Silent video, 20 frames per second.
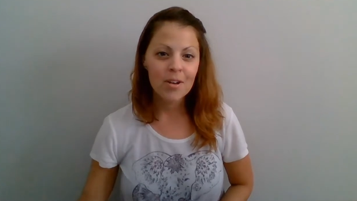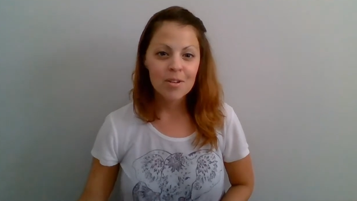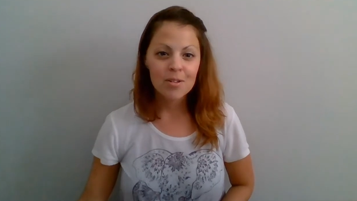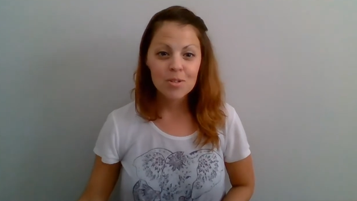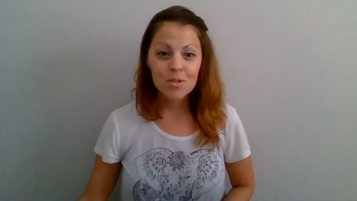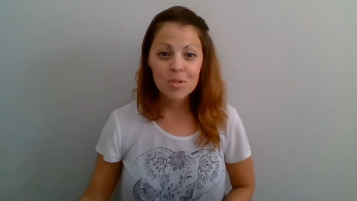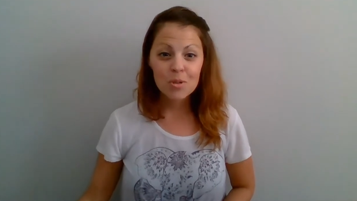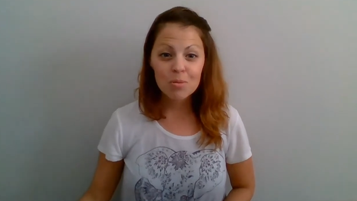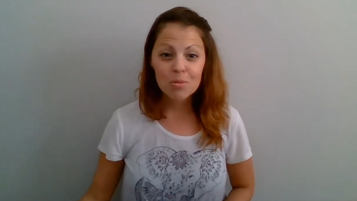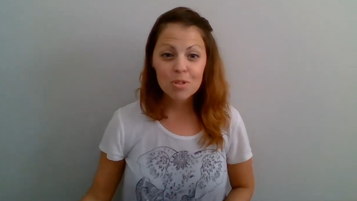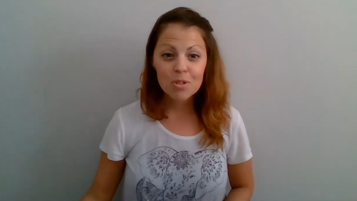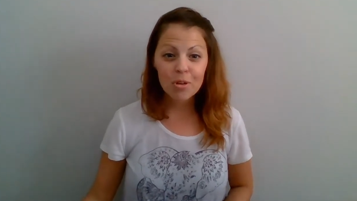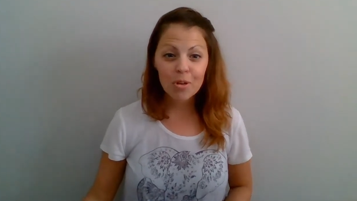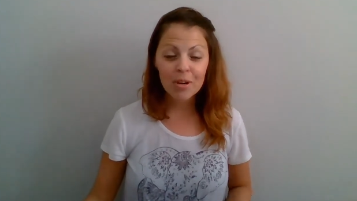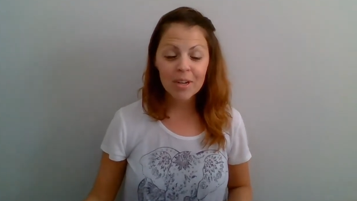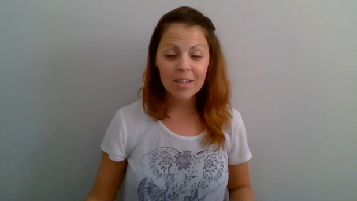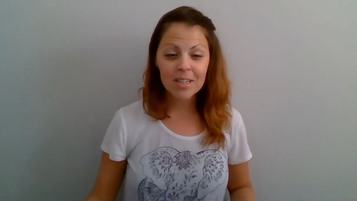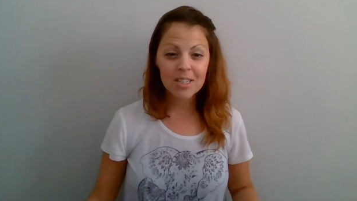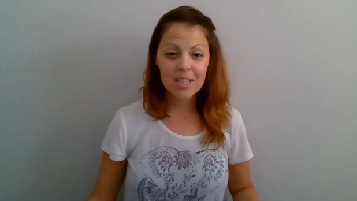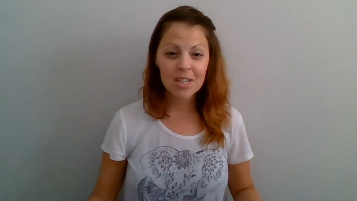So
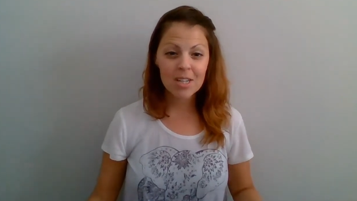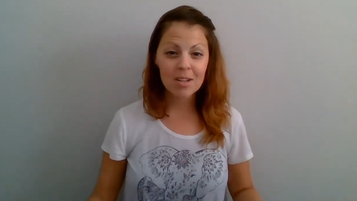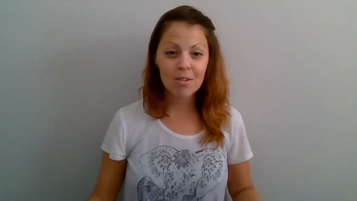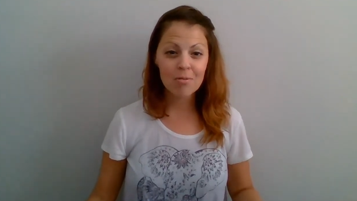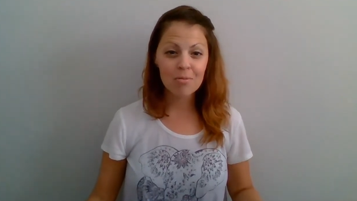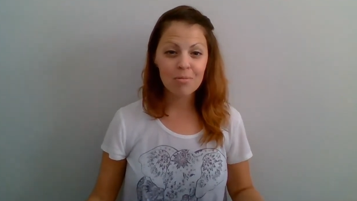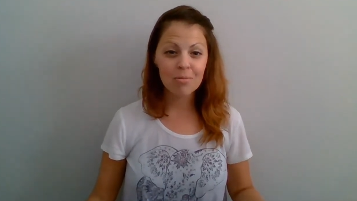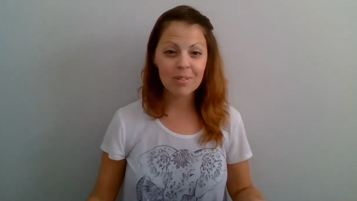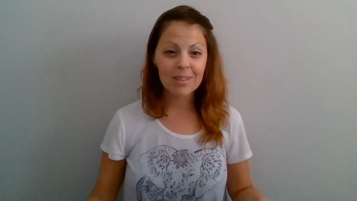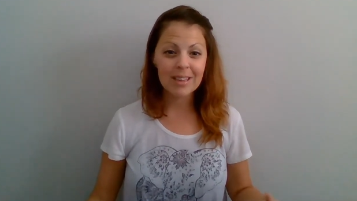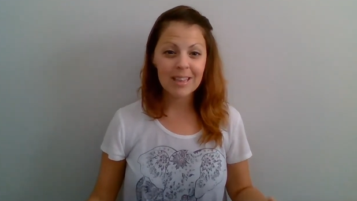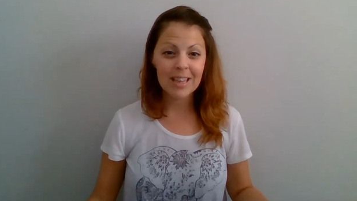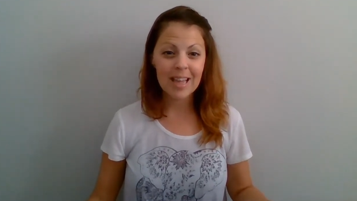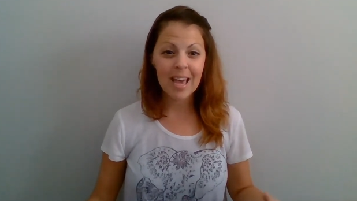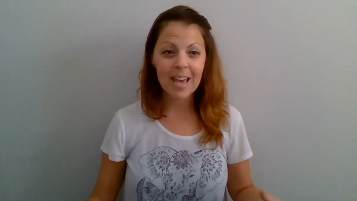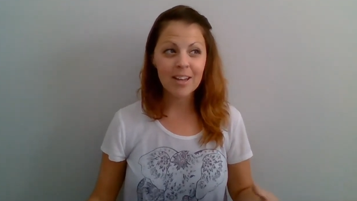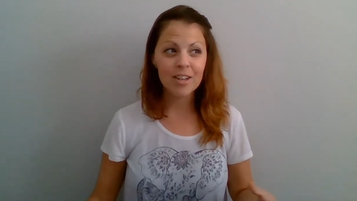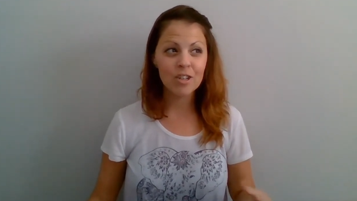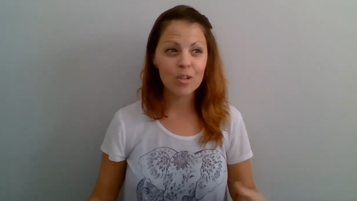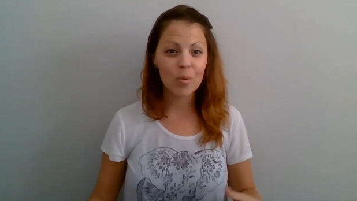starting to
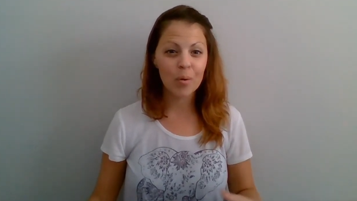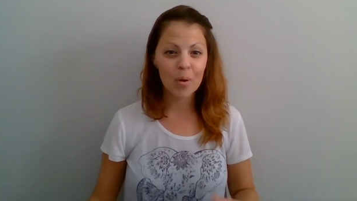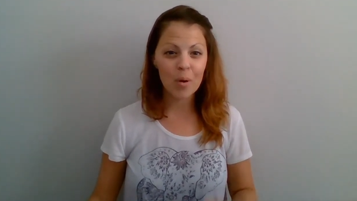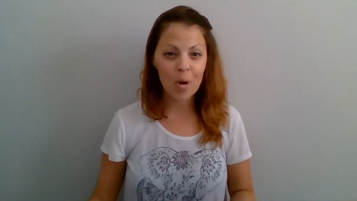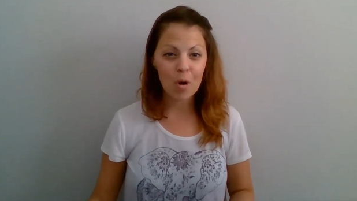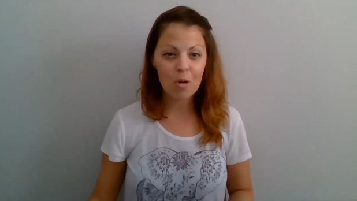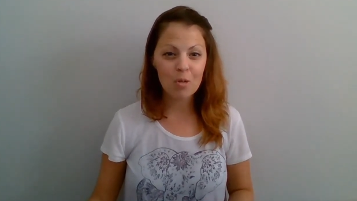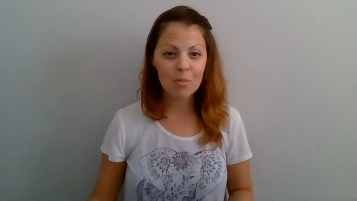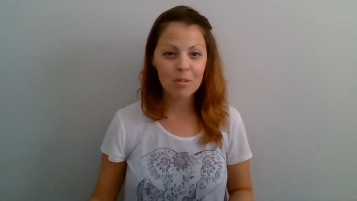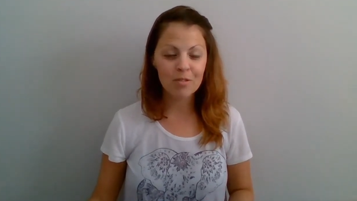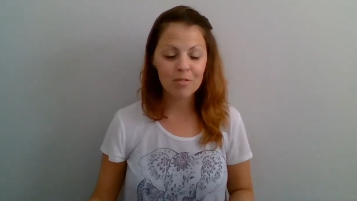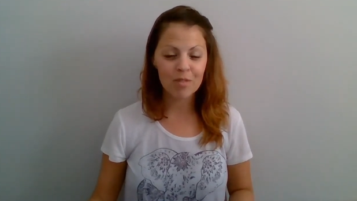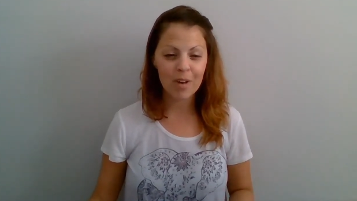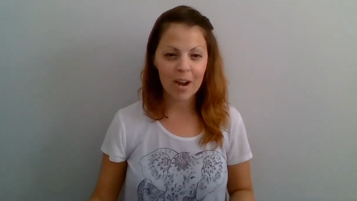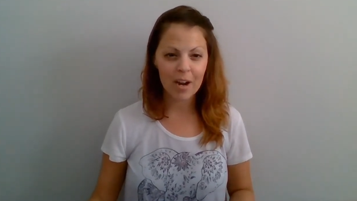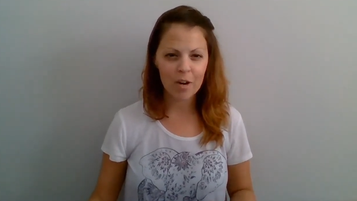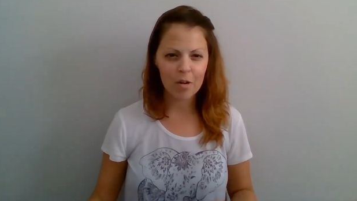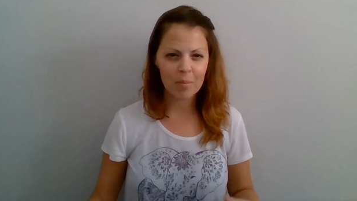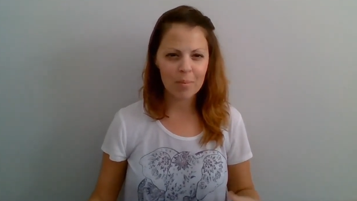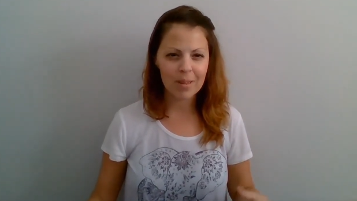let your home
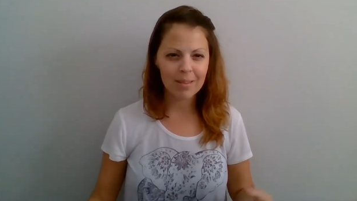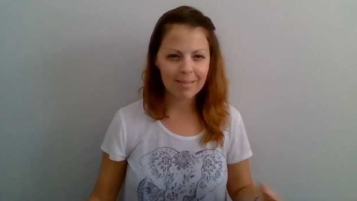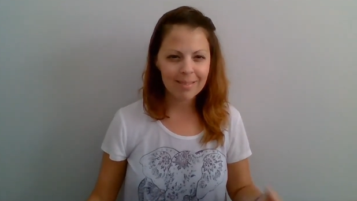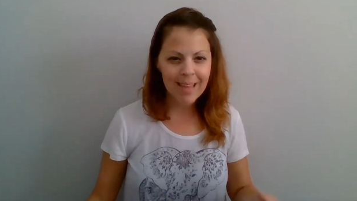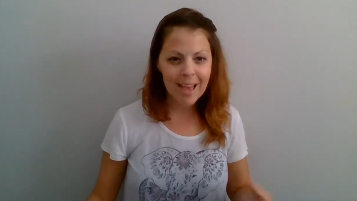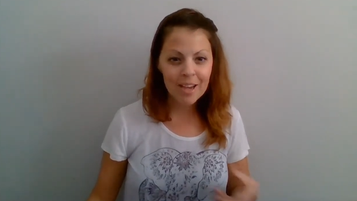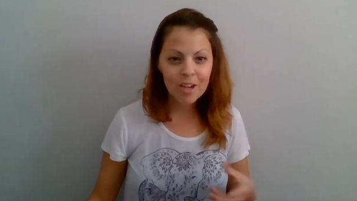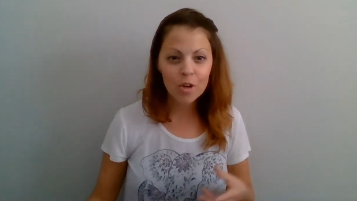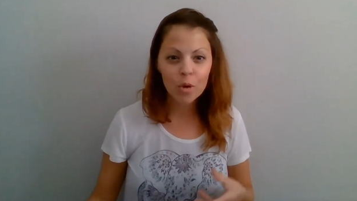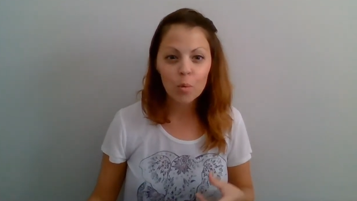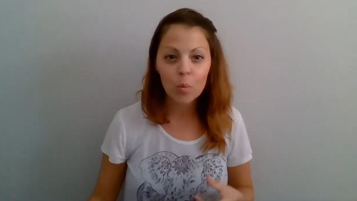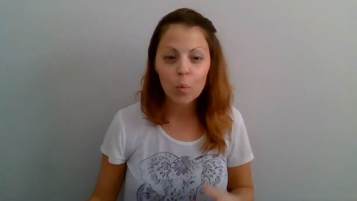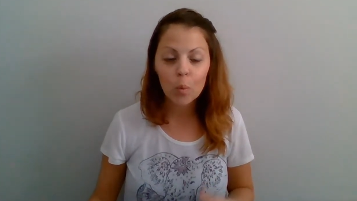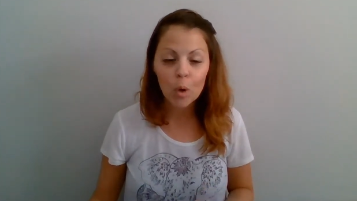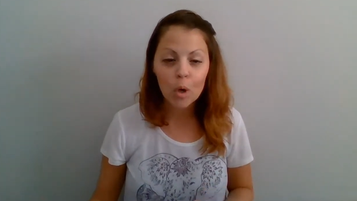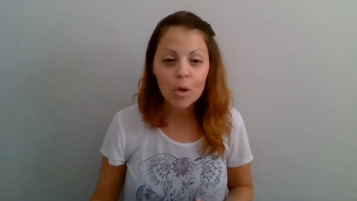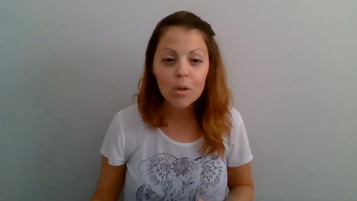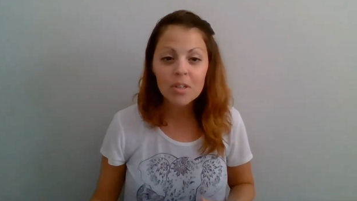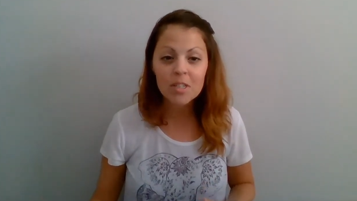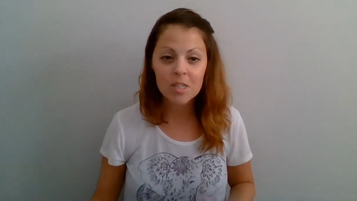environment, let your
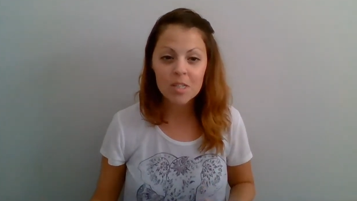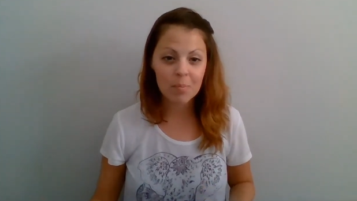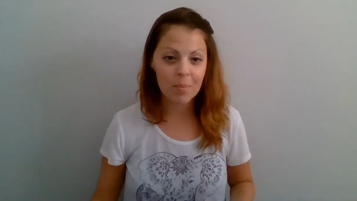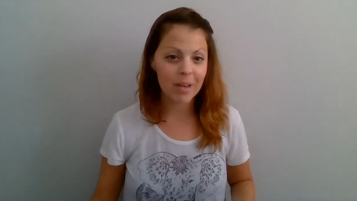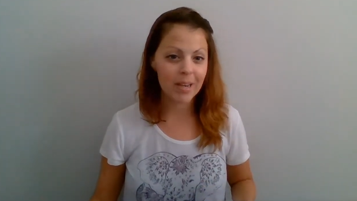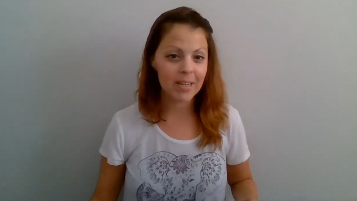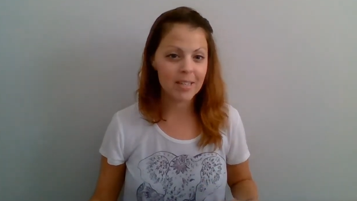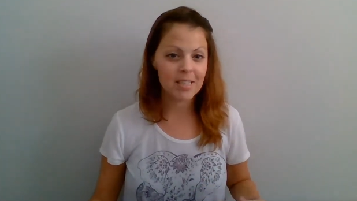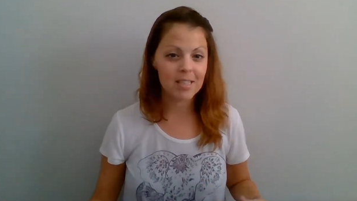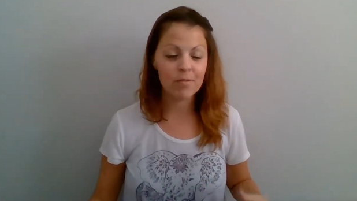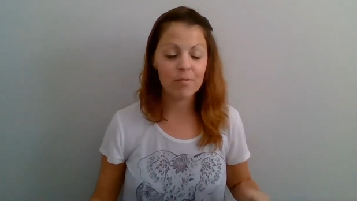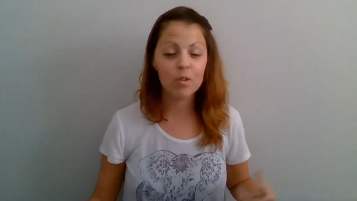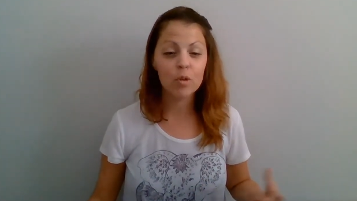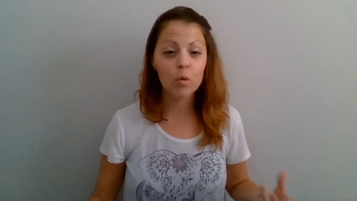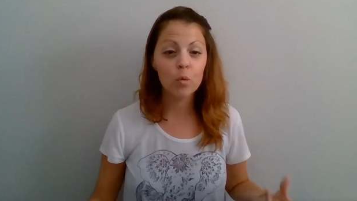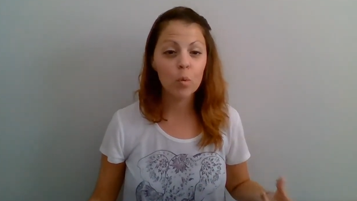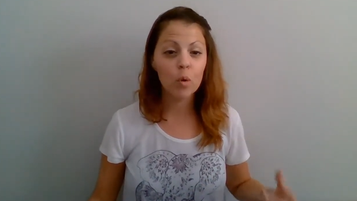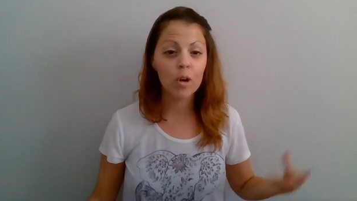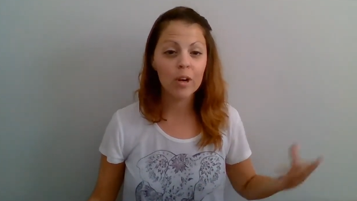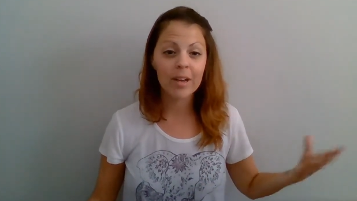workspace, if you
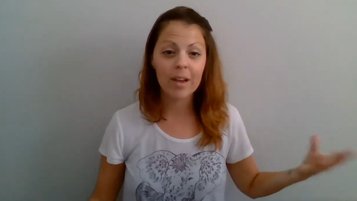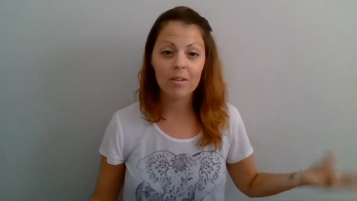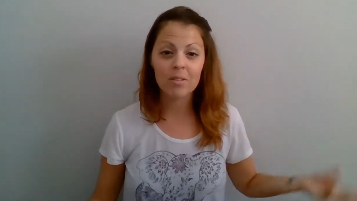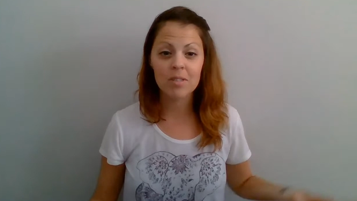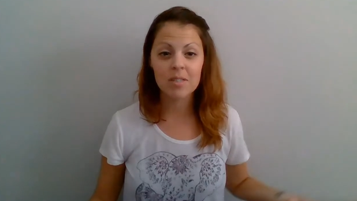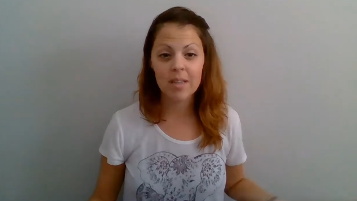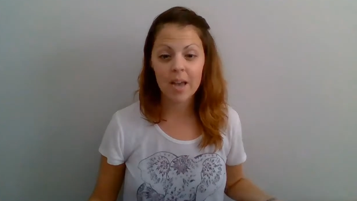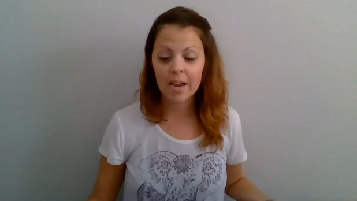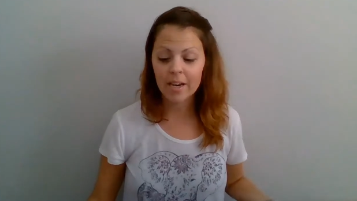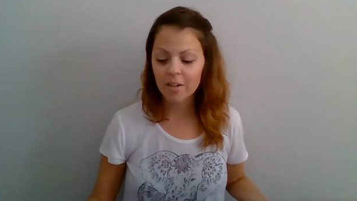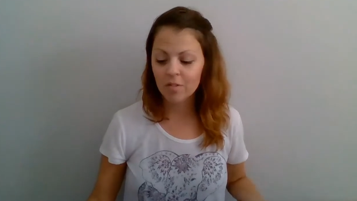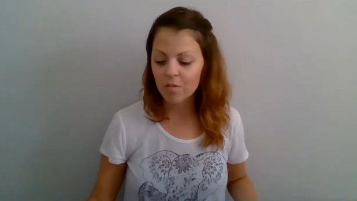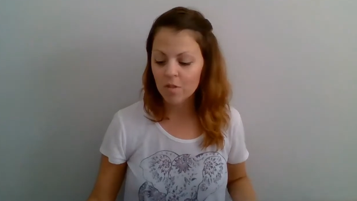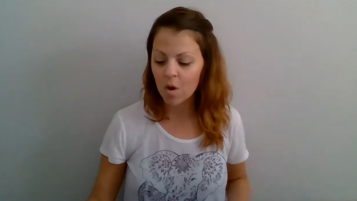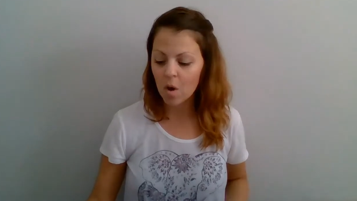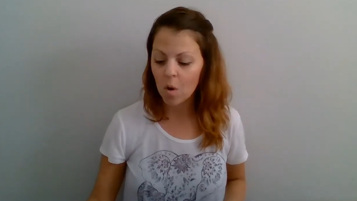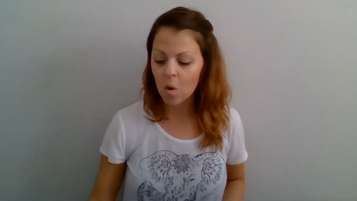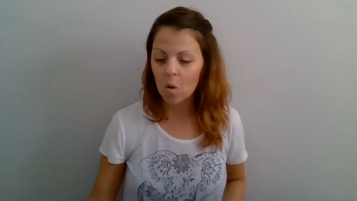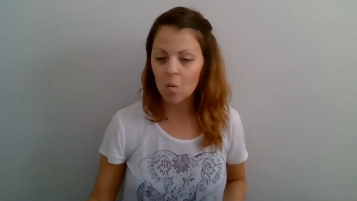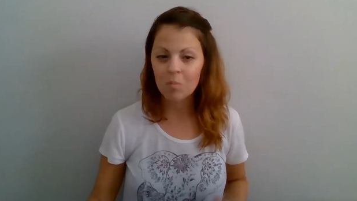work outside of the
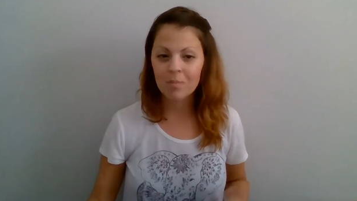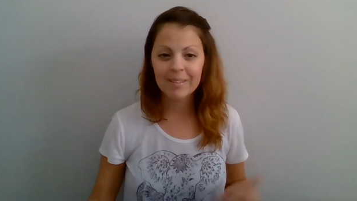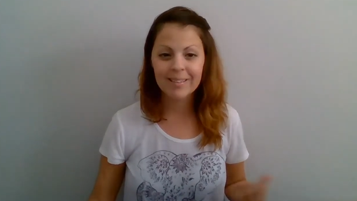home,